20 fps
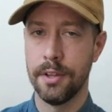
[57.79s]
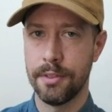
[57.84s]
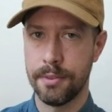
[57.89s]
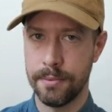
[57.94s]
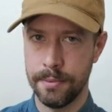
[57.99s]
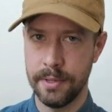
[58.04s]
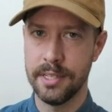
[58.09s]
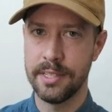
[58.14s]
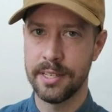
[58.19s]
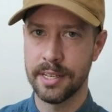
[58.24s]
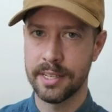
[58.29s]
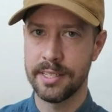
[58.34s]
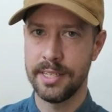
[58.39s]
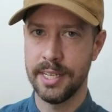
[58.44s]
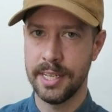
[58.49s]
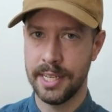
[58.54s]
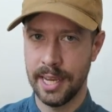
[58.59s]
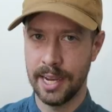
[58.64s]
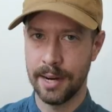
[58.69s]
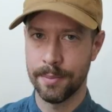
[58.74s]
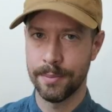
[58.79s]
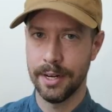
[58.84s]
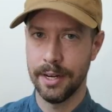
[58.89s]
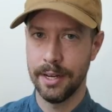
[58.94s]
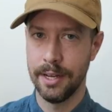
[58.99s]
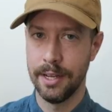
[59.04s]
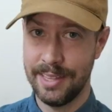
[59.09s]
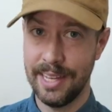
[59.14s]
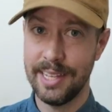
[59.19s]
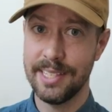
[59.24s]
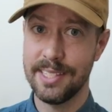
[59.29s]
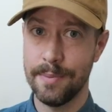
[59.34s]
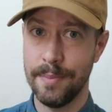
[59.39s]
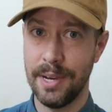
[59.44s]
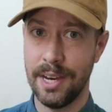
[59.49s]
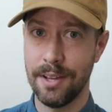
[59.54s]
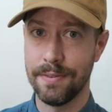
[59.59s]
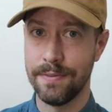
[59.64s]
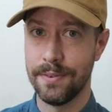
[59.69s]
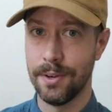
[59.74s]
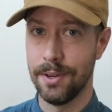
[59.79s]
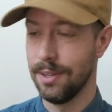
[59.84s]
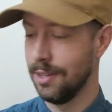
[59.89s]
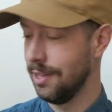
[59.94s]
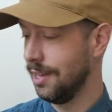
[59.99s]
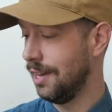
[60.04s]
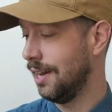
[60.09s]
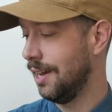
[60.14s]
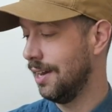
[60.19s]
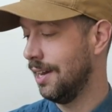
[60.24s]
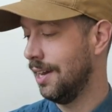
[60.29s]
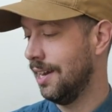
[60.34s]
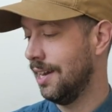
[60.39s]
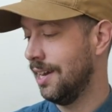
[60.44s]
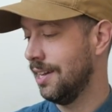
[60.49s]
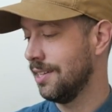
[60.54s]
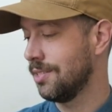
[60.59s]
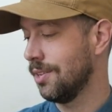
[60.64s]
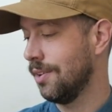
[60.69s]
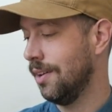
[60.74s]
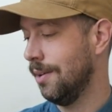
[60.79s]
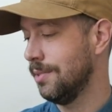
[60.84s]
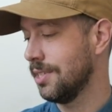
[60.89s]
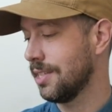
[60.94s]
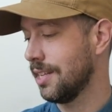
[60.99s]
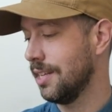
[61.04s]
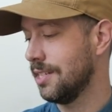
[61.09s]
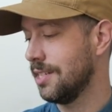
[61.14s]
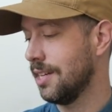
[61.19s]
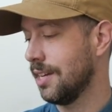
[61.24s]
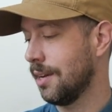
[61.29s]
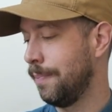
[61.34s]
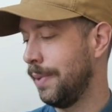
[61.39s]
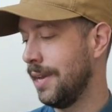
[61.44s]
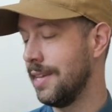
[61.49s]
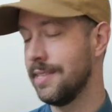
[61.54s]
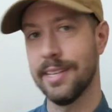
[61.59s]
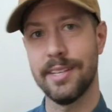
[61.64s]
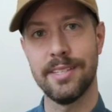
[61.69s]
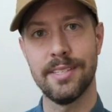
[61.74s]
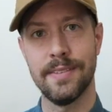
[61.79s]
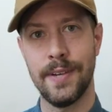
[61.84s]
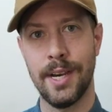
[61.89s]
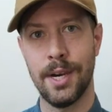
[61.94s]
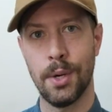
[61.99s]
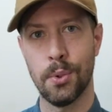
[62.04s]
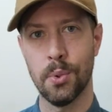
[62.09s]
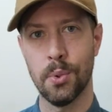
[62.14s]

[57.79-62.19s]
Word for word: three sixty camera. That's a mouthful. Uh, so I'm just gonna talk basics of how it